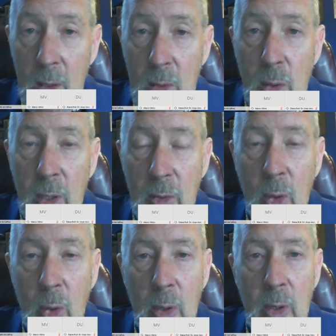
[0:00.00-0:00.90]
turning the
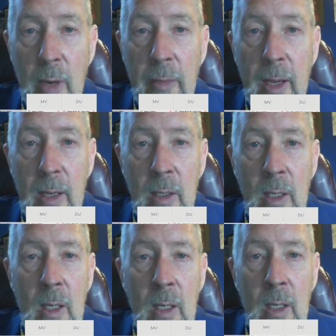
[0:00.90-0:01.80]
corner on that.
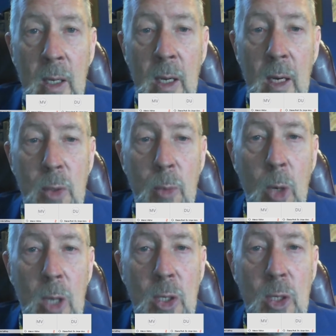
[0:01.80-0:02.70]
So Project